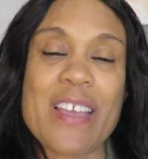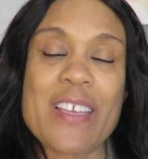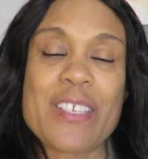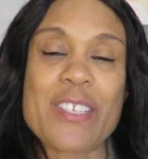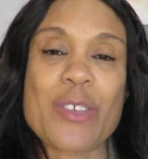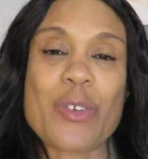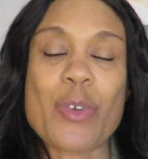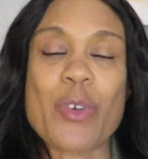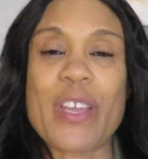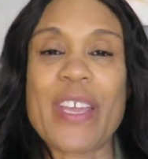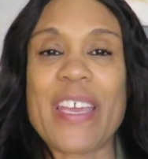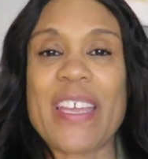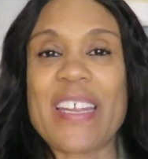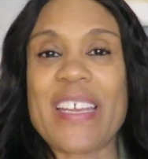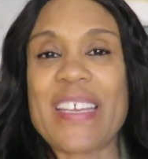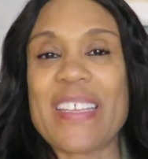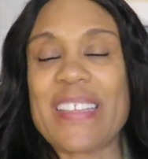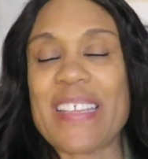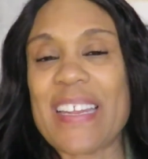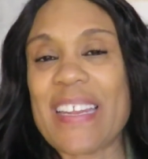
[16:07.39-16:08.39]
So go ahead
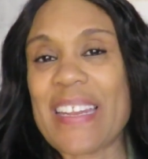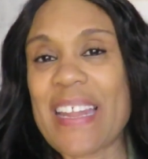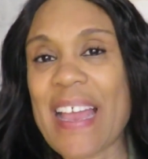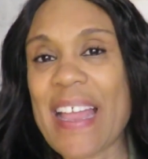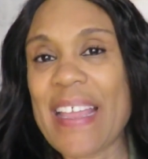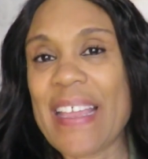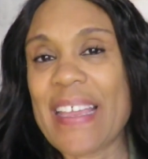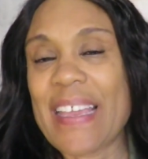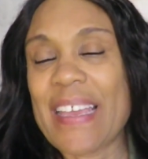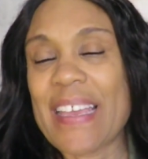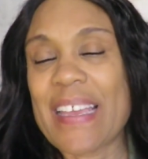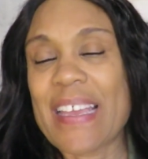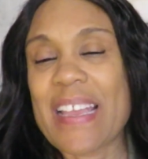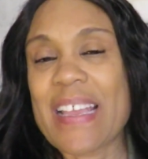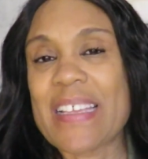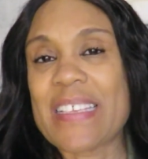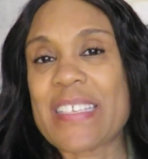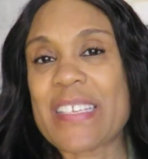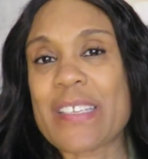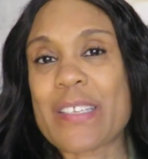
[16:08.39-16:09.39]
and hit that like,
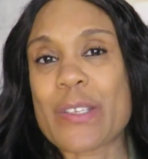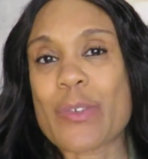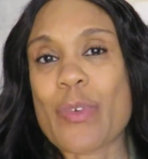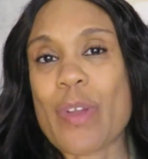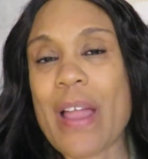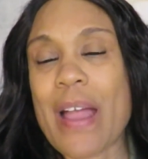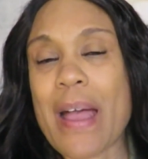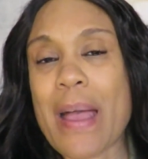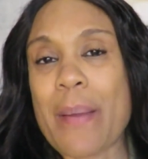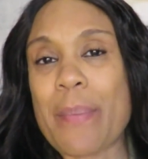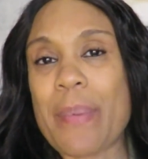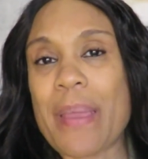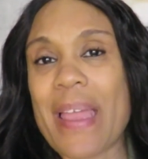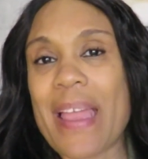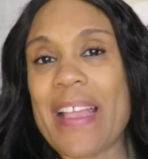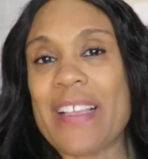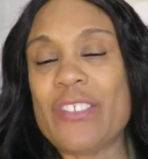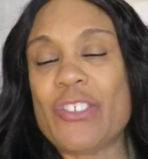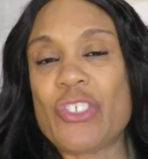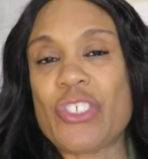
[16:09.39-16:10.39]
subscribe,
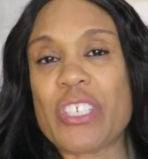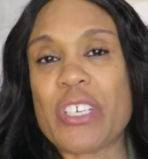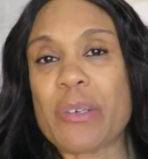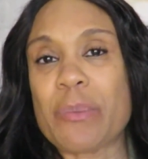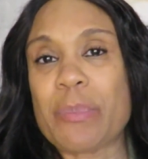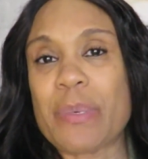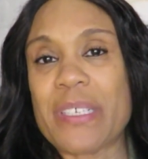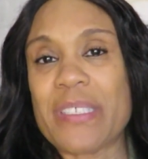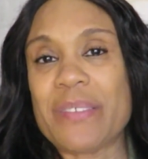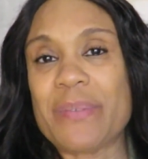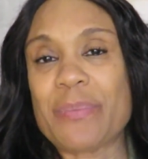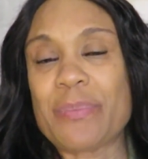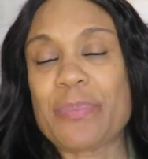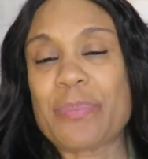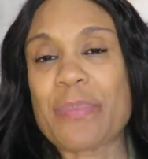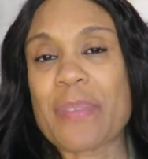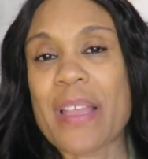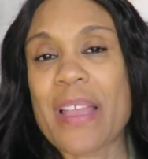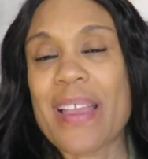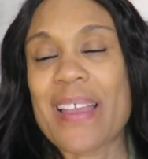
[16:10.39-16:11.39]
and share button.
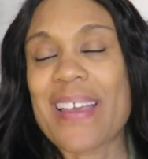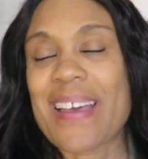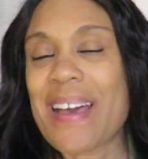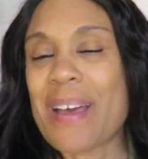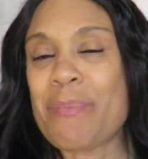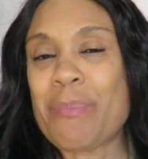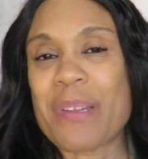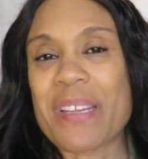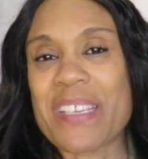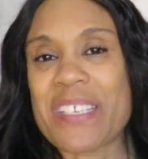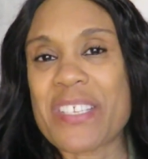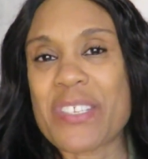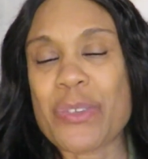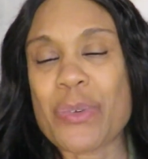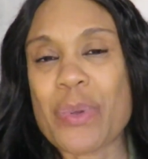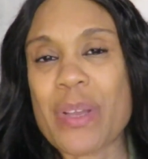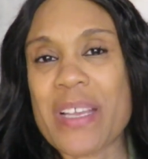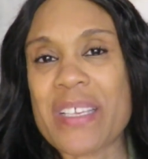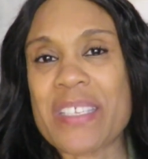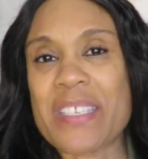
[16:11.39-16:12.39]
God bless
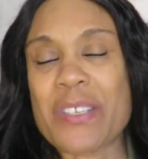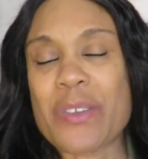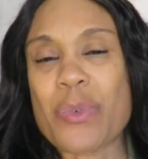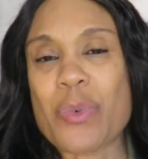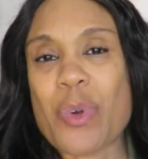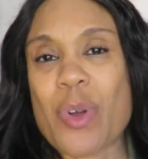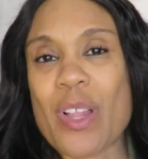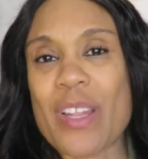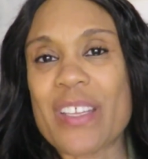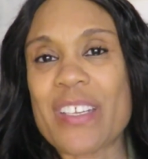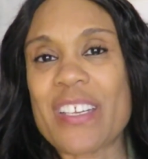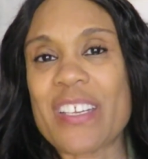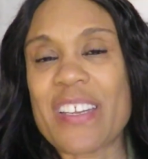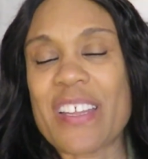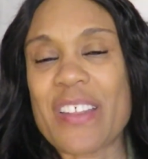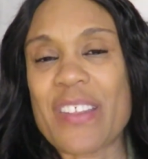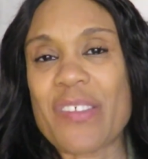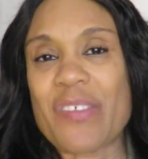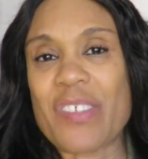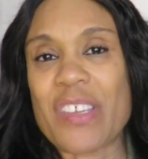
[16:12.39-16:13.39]
you. I see you all in
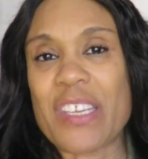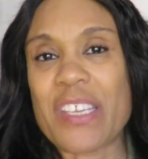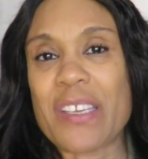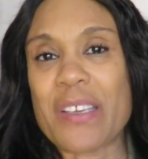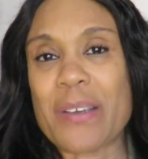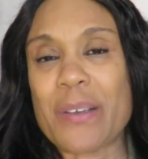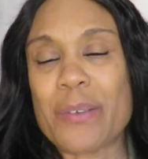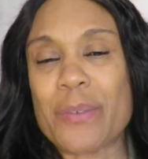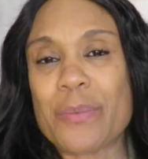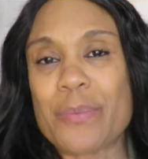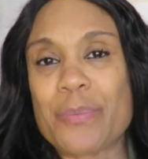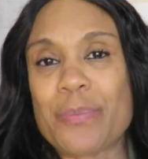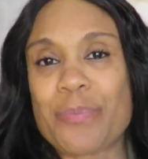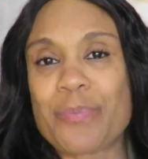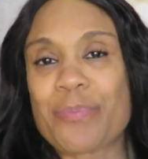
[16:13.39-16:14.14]
another video.